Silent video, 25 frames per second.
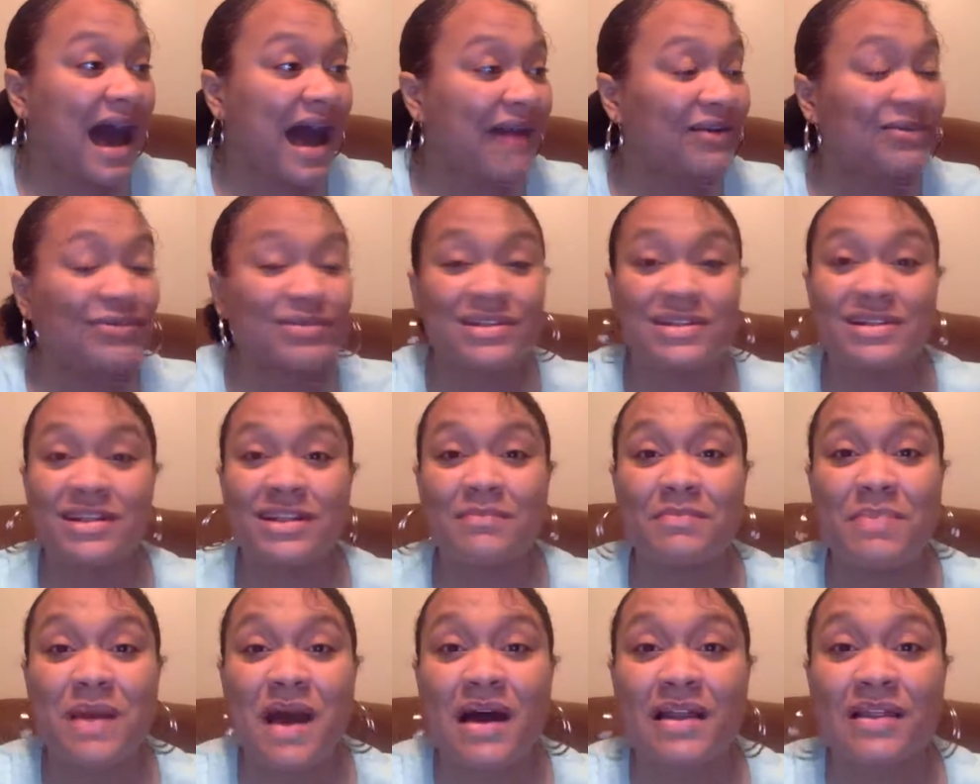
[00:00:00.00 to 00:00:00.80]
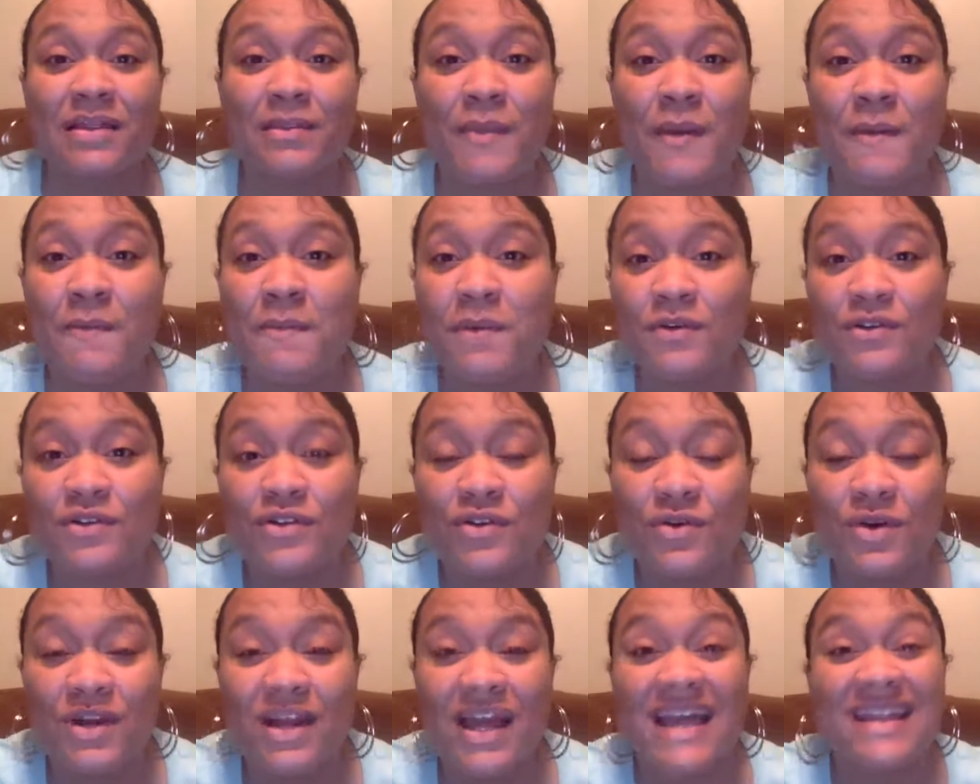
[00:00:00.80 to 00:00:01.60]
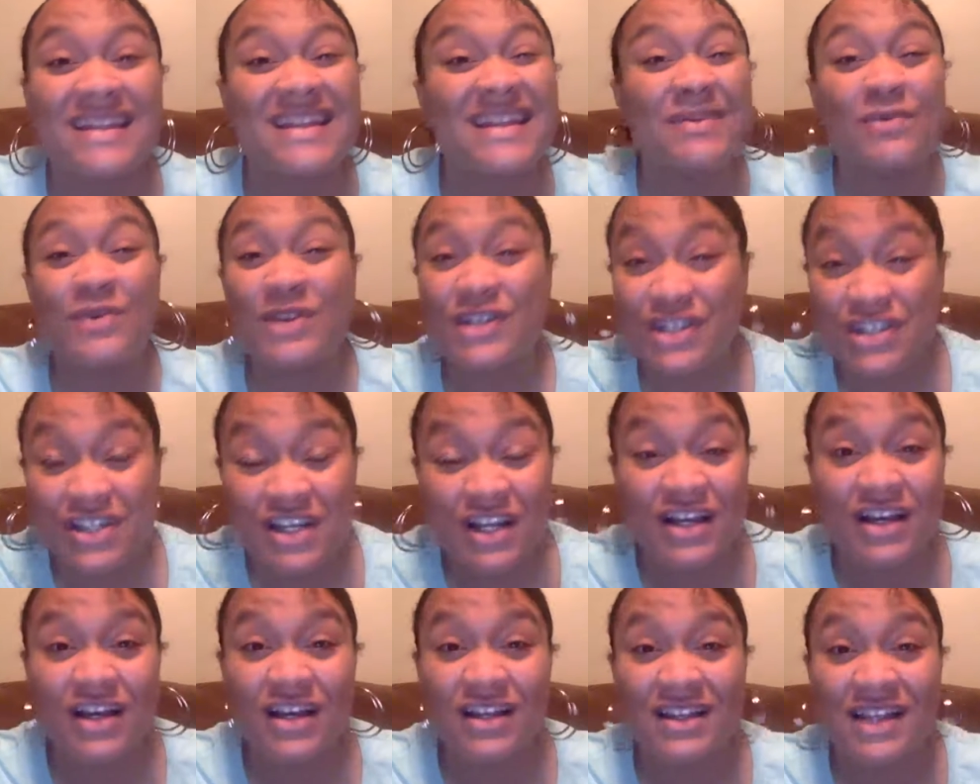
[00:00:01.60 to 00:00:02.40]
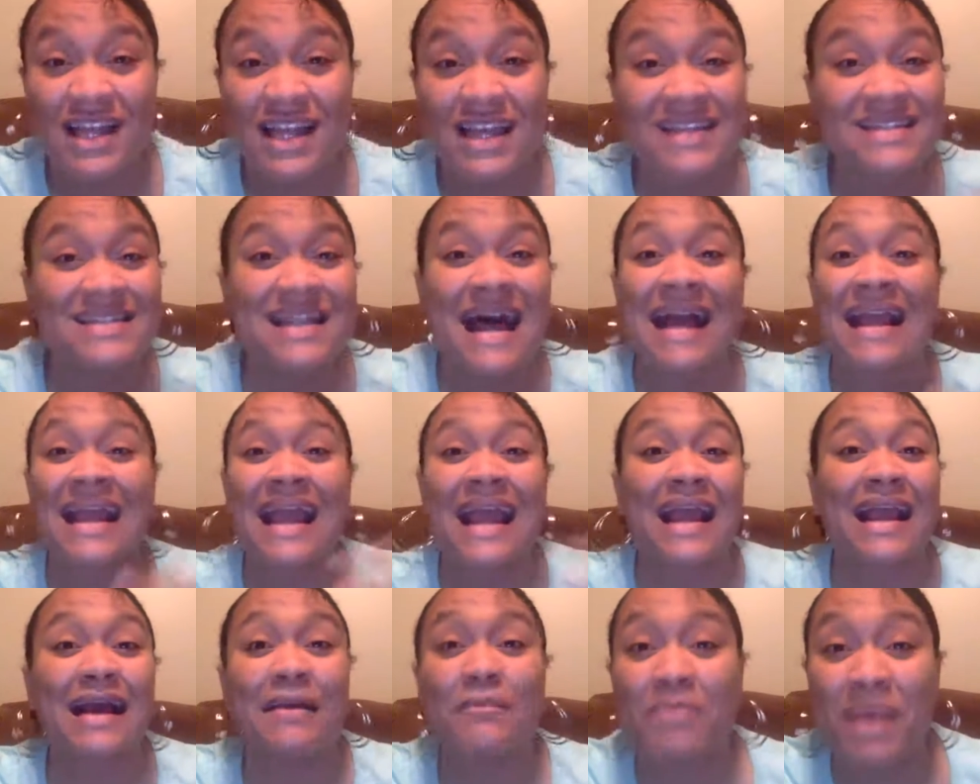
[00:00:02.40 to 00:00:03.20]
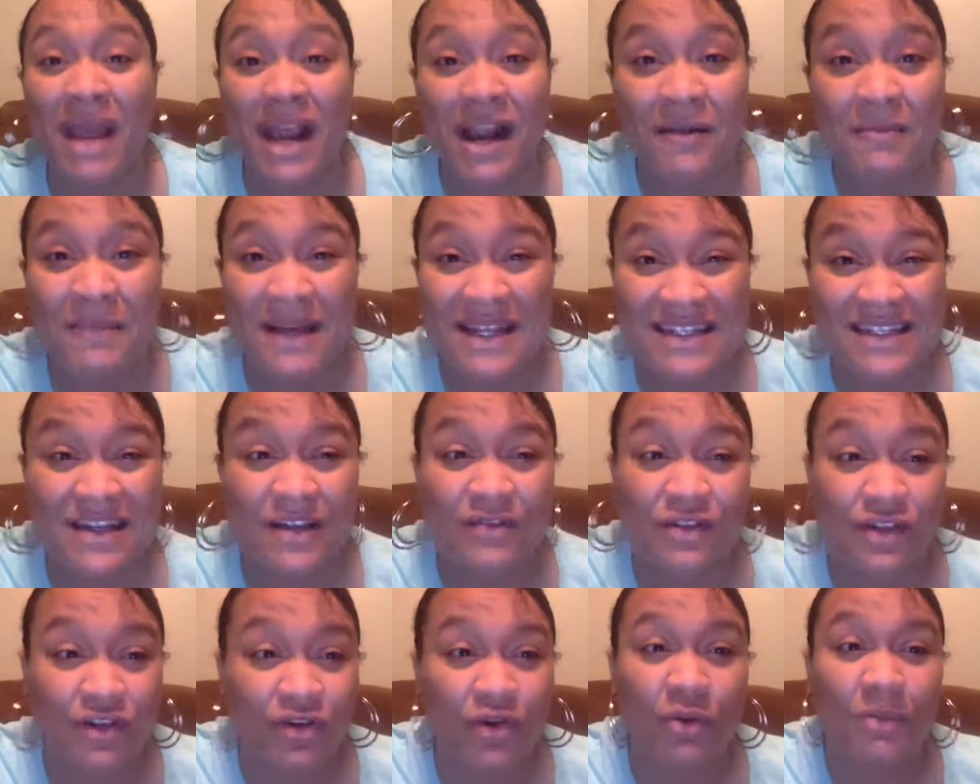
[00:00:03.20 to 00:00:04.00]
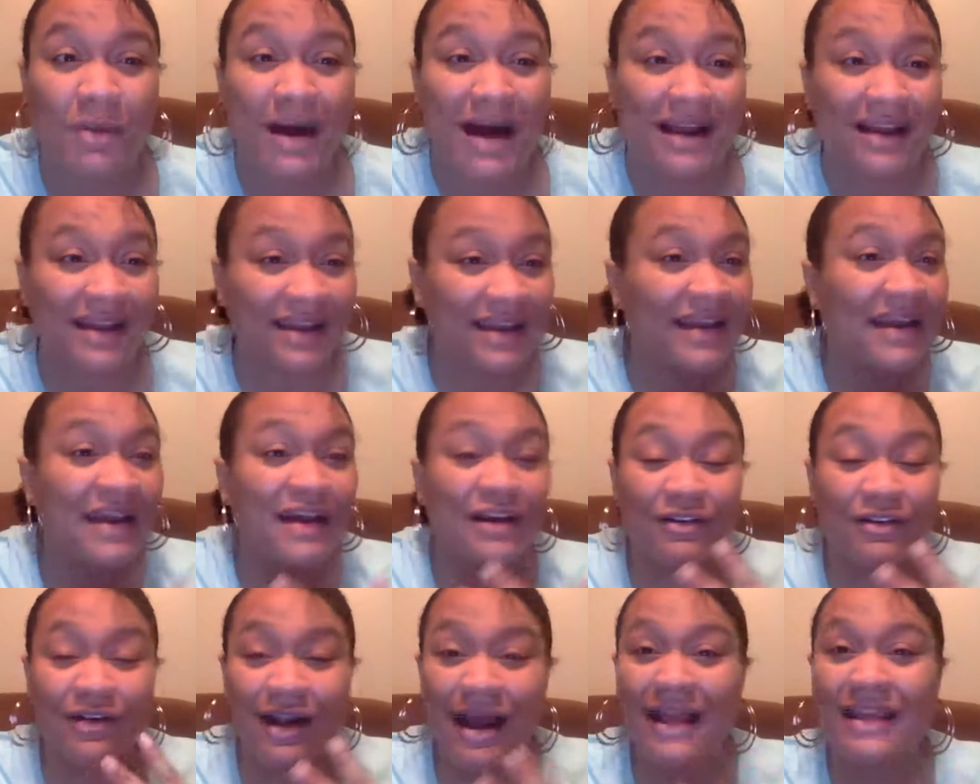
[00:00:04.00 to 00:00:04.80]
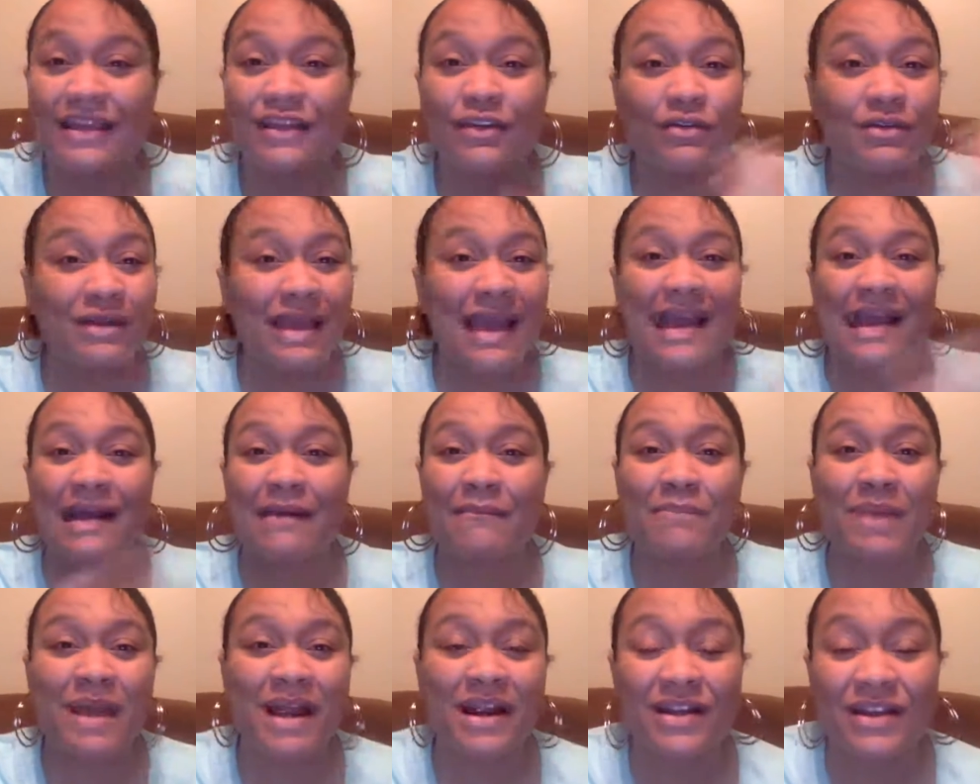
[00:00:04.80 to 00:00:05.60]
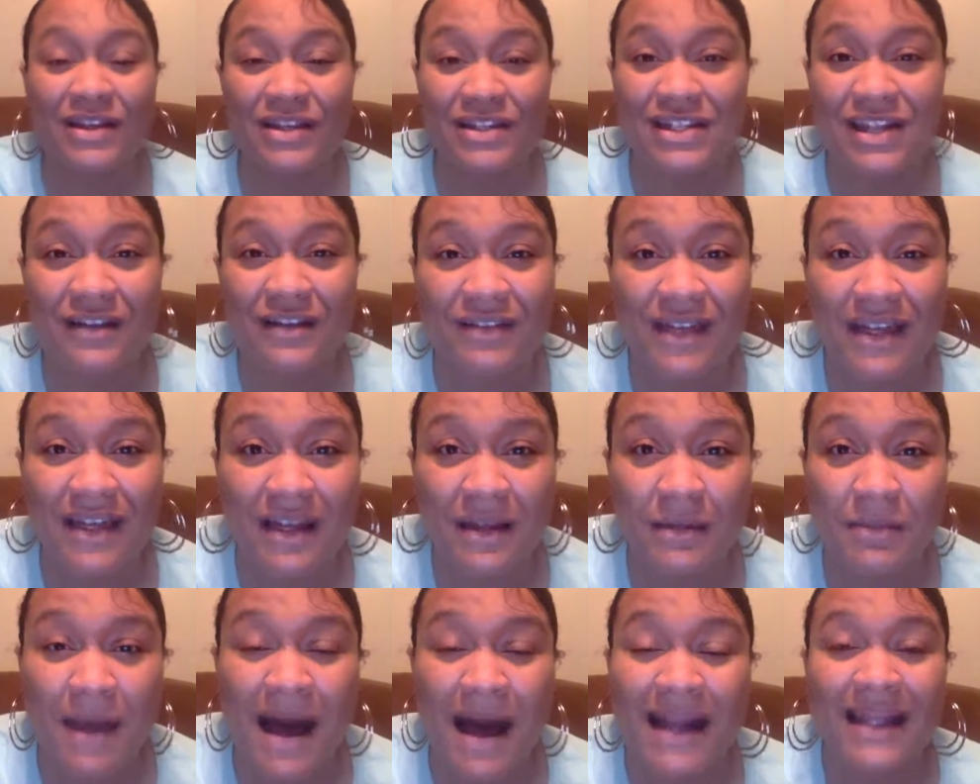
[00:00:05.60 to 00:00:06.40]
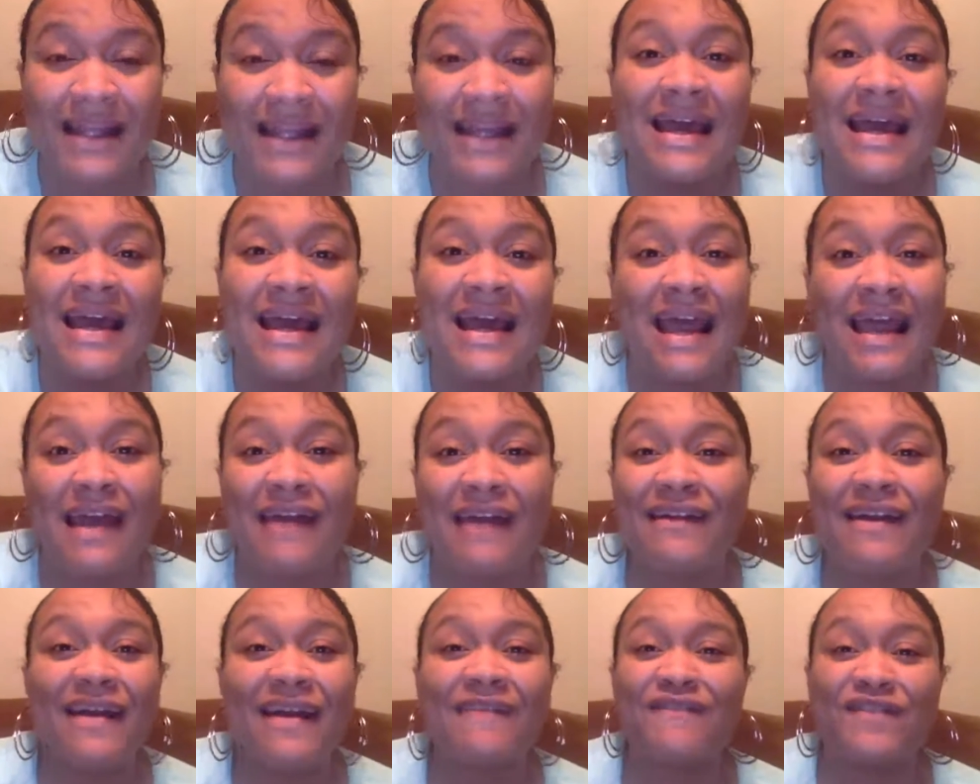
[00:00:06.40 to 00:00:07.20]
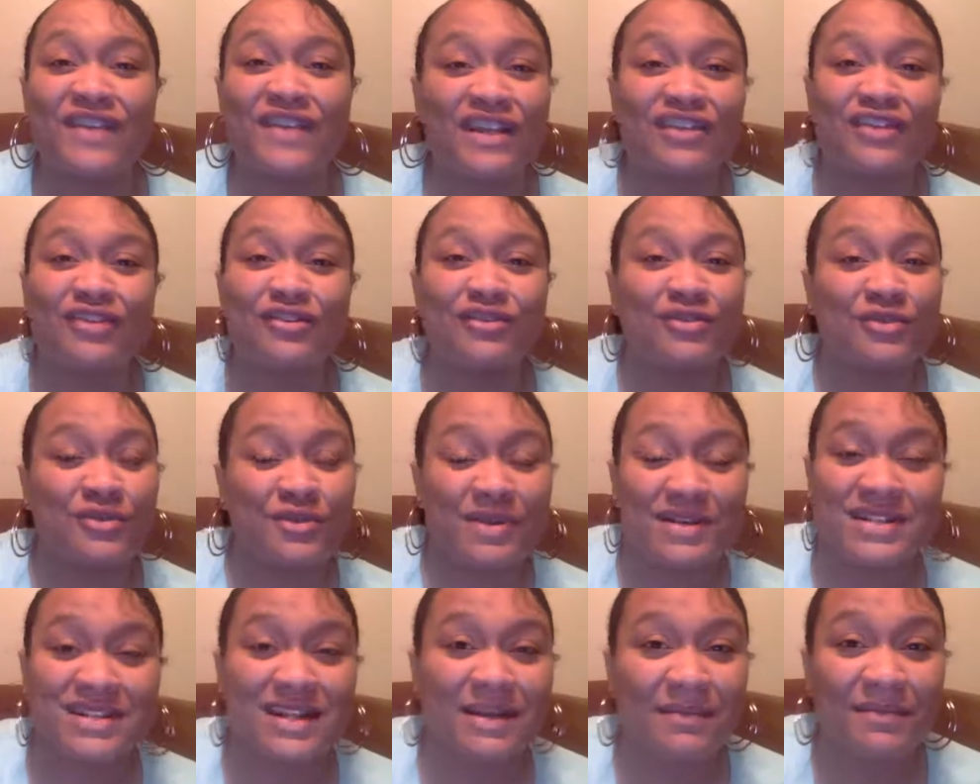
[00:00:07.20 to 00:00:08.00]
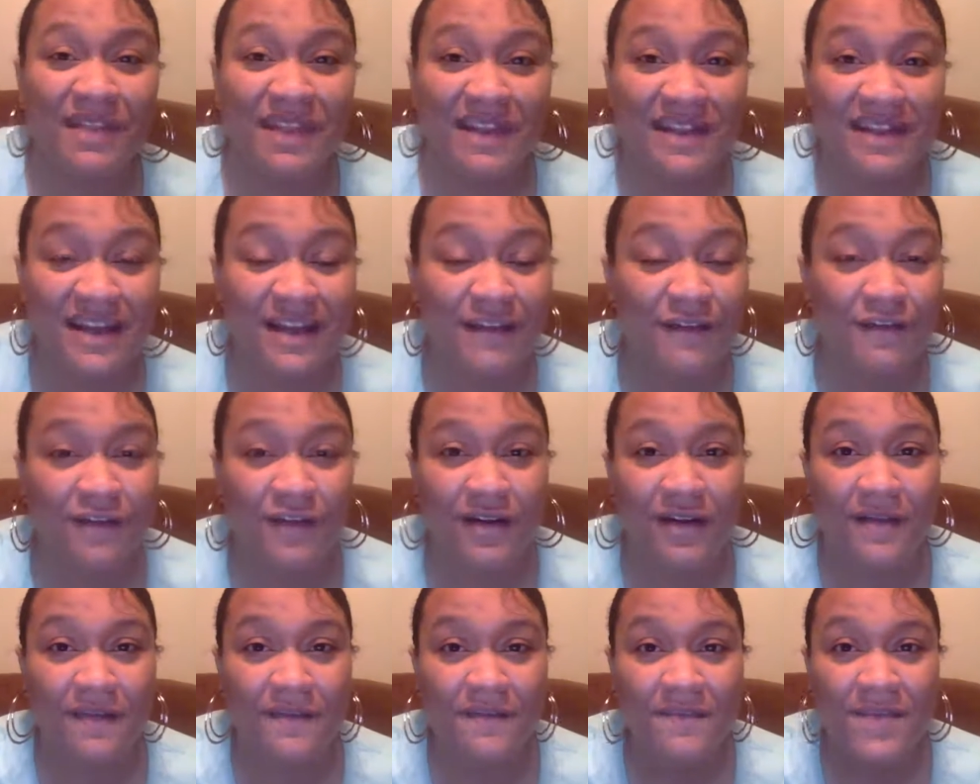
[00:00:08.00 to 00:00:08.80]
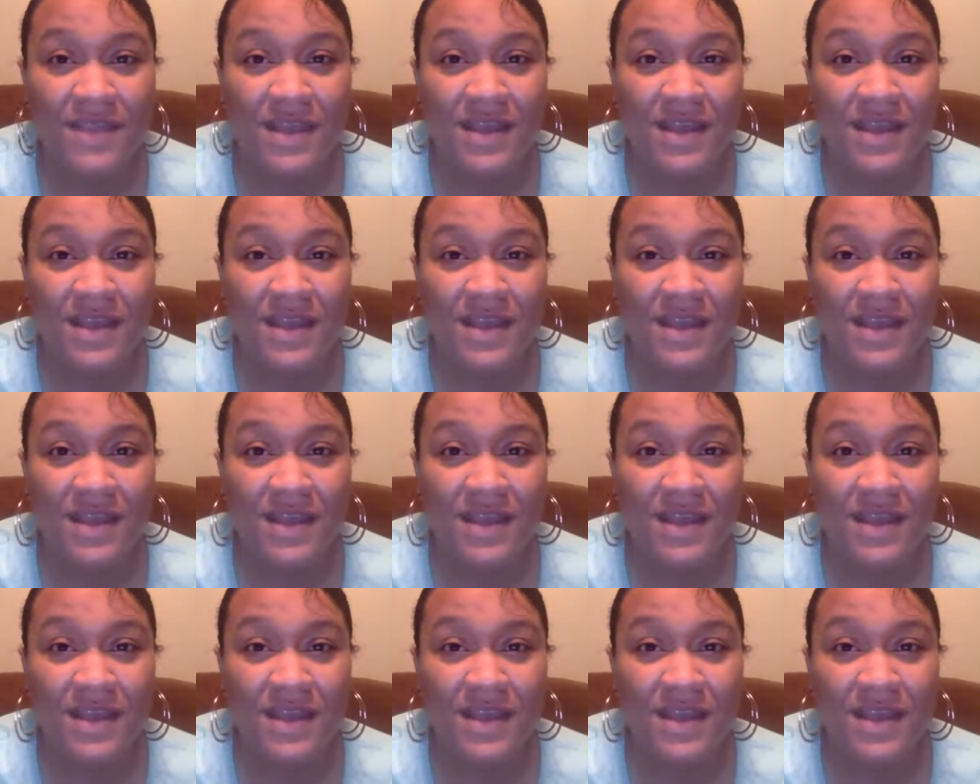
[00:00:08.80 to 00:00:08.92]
I don't see other people doing, and which is a good thing, because I can't compare myself to nobody, right? You can't compare yourself to anybody if you're doing something different.